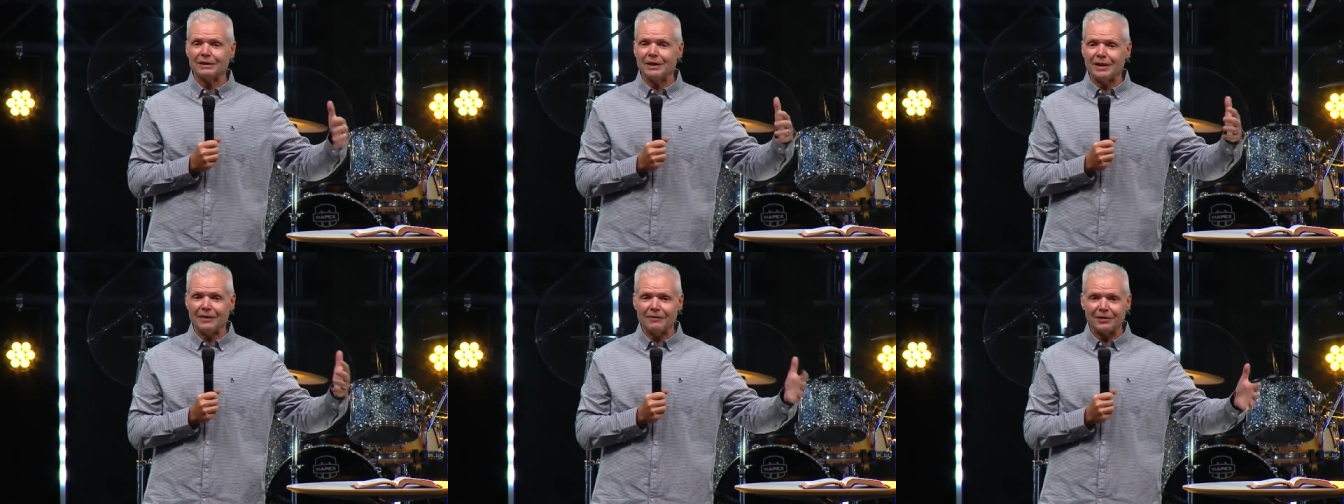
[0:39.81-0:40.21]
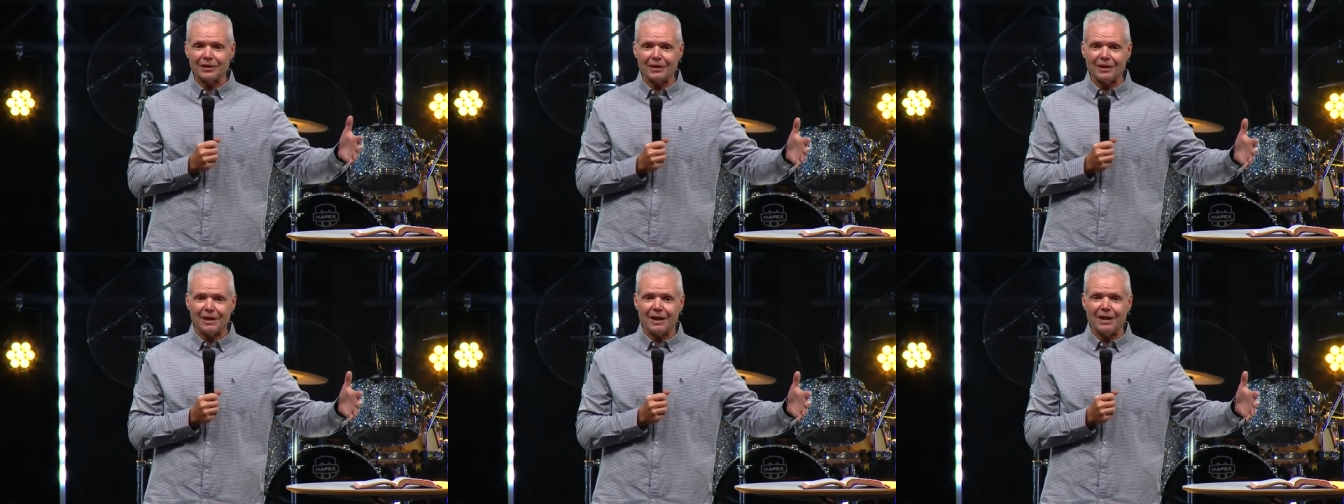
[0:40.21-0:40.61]
11
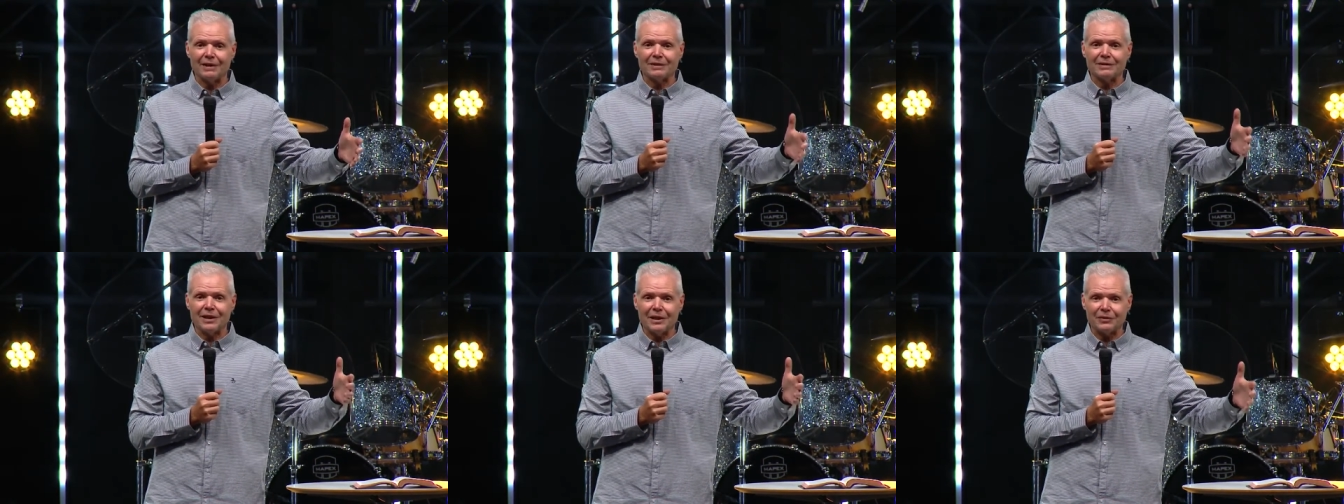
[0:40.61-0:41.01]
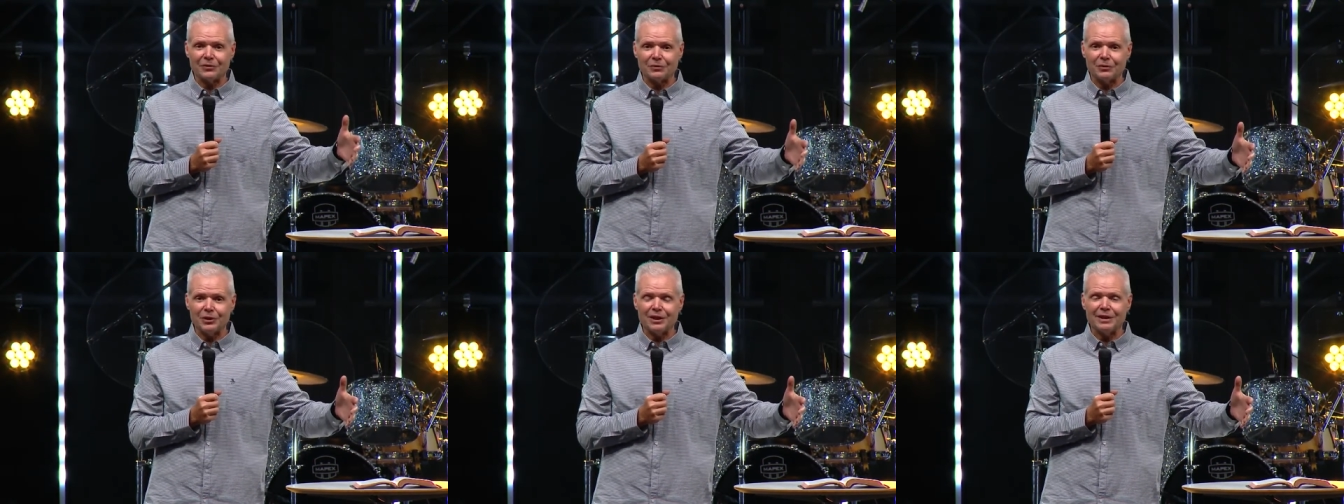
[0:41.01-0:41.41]
o'clock
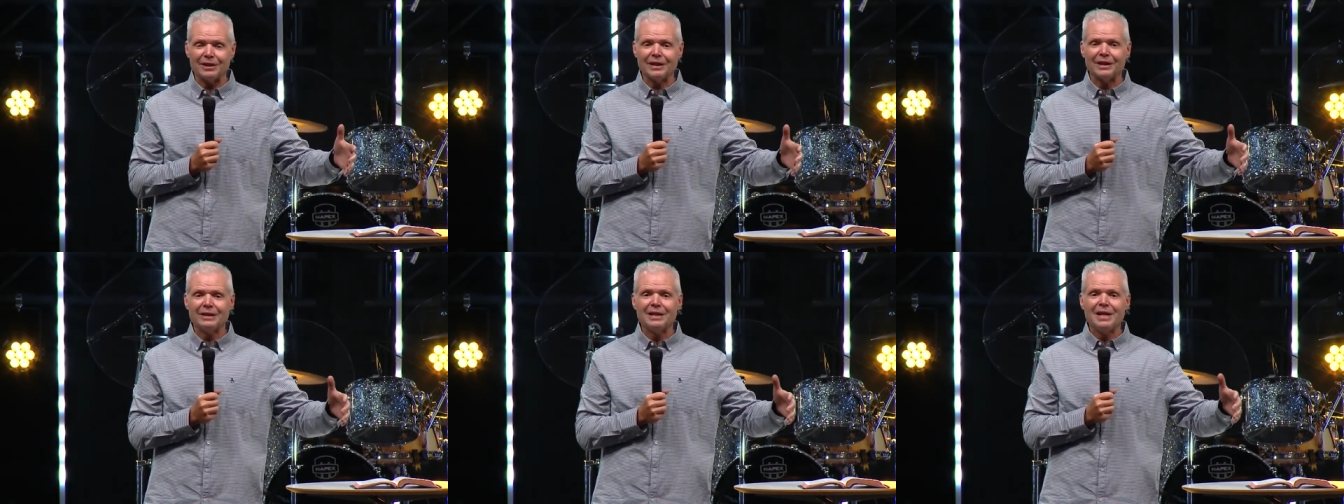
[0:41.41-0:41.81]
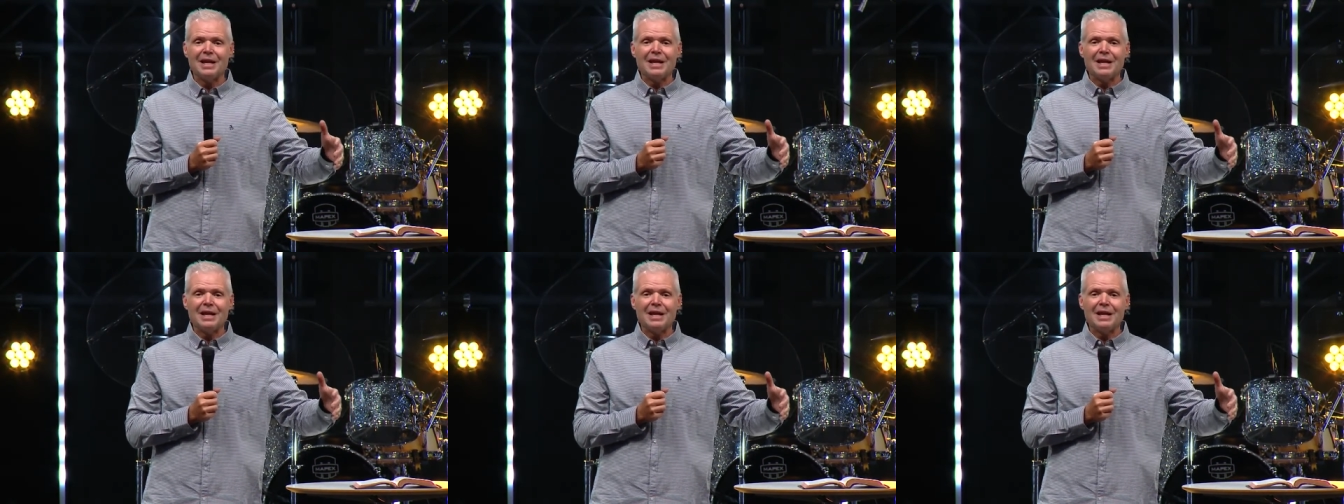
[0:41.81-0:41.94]
next weekend.